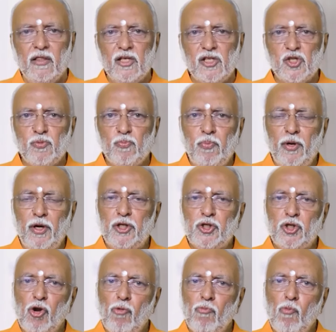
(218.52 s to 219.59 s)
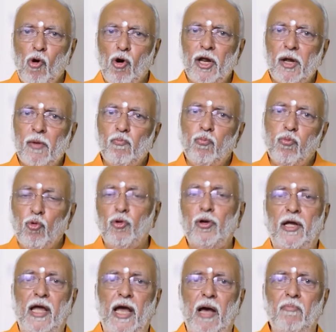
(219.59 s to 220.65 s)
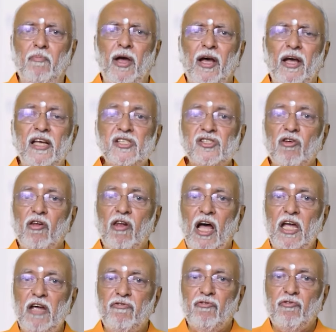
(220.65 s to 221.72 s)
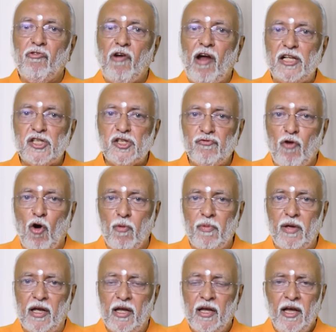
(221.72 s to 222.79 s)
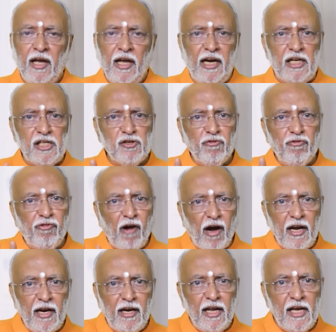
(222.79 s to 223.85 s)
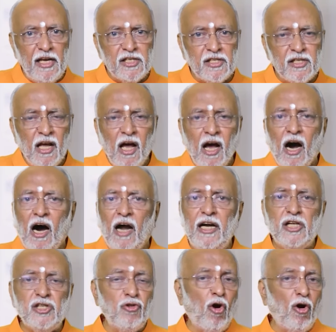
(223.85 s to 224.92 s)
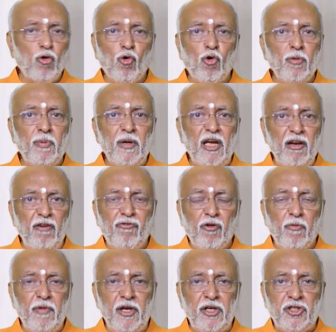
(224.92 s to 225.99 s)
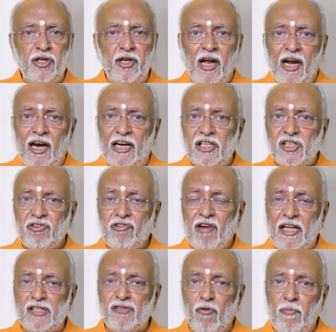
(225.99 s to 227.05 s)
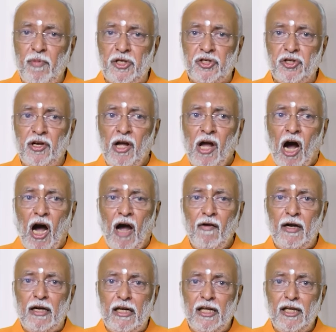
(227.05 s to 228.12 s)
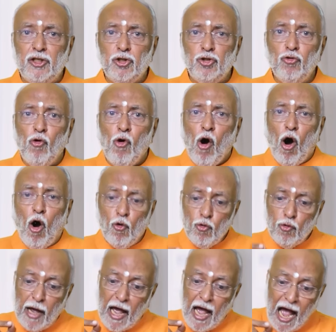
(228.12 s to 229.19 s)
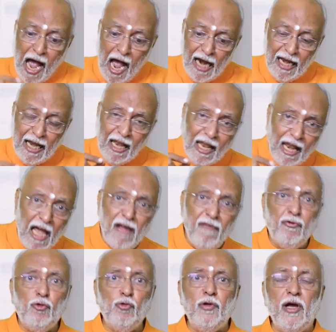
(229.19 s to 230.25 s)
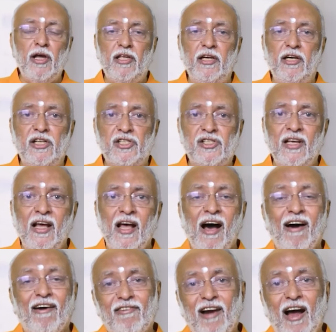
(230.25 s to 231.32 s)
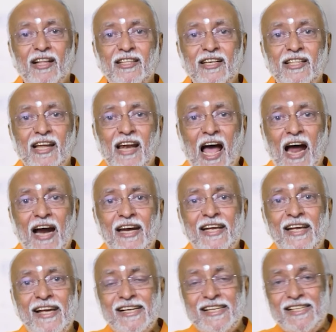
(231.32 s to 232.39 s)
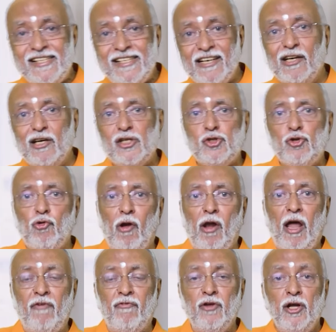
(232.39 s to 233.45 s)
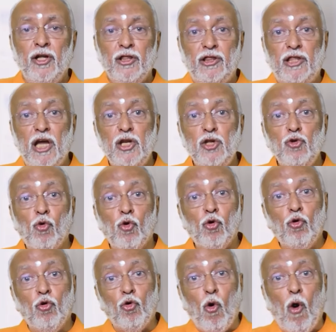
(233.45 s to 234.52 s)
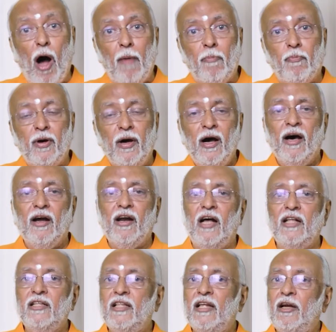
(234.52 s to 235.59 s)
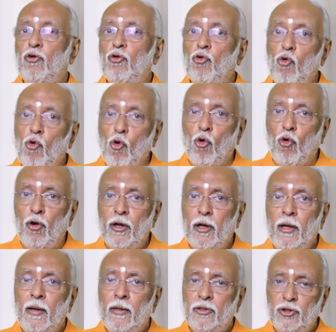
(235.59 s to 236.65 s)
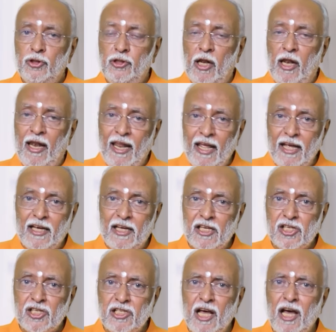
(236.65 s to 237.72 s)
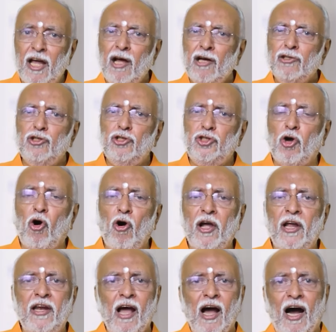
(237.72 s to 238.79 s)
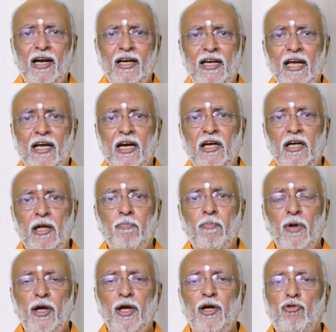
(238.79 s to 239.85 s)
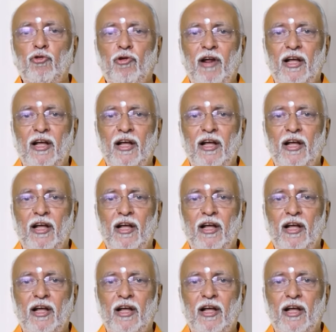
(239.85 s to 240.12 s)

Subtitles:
The spiritual morning boot camp is life transforming. It is 5 days and it is not going to be information, it is transformation. I will teach you how to add life to your years. Rather than adding years to your life, then you will grow up rather than grow old. The link is there. Join and take a dip into